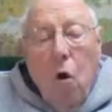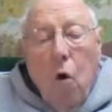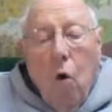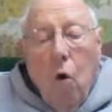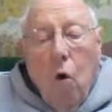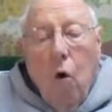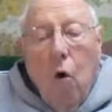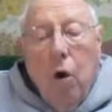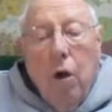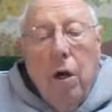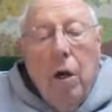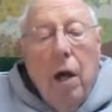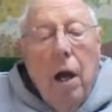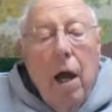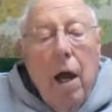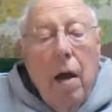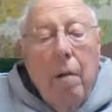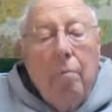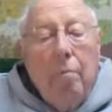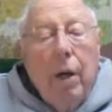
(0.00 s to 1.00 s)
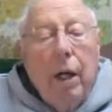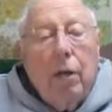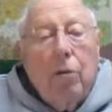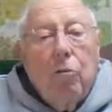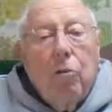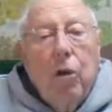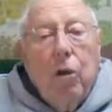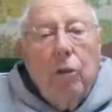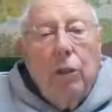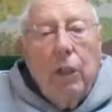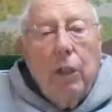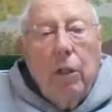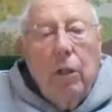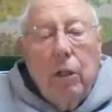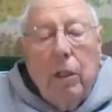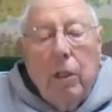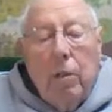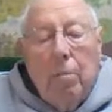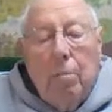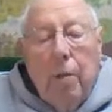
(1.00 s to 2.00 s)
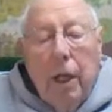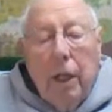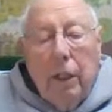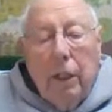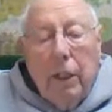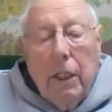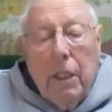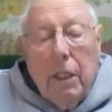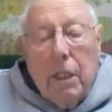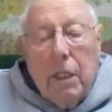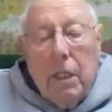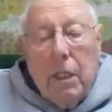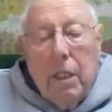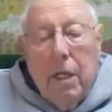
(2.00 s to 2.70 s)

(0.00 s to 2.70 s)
or by crawling on their bellies.